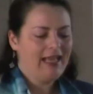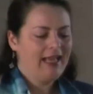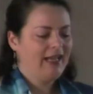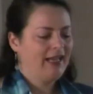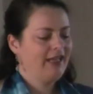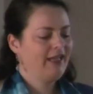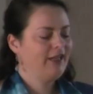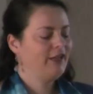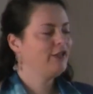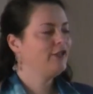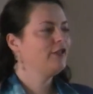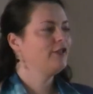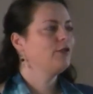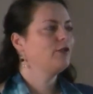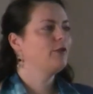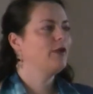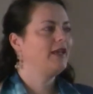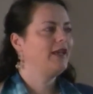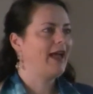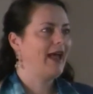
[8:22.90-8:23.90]
Here's
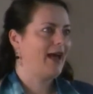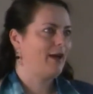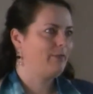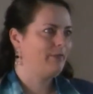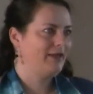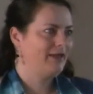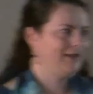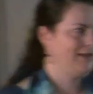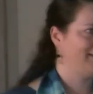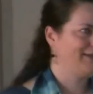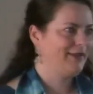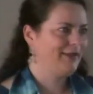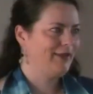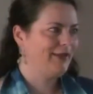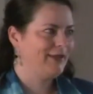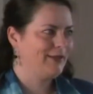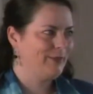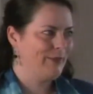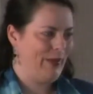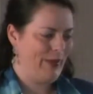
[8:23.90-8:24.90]
what happened
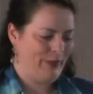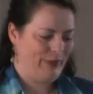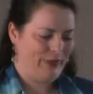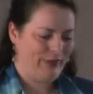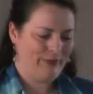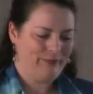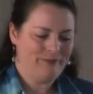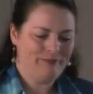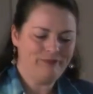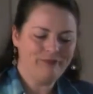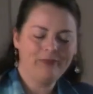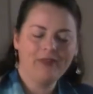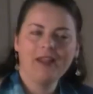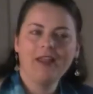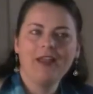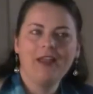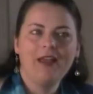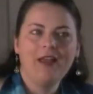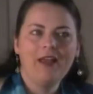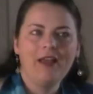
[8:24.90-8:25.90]
this month.
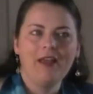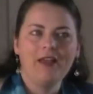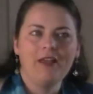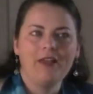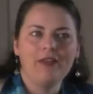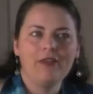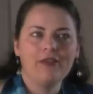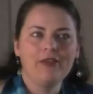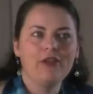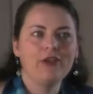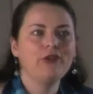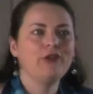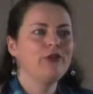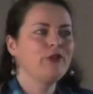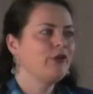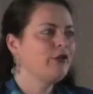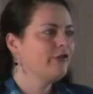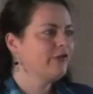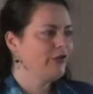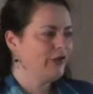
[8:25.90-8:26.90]
The
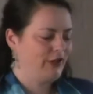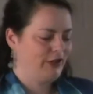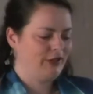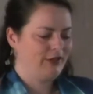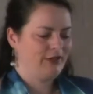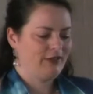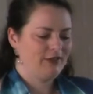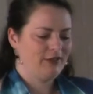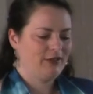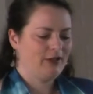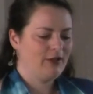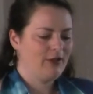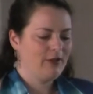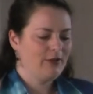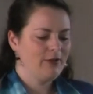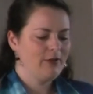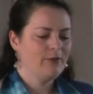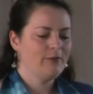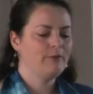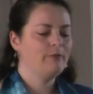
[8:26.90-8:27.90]
universe
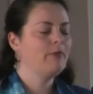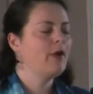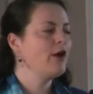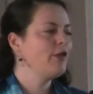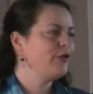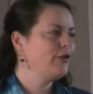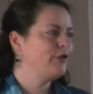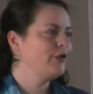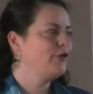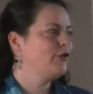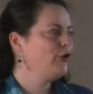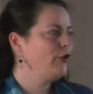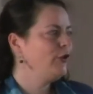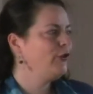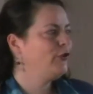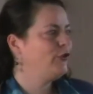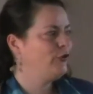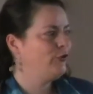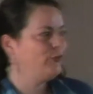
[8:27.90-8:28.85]
mothered to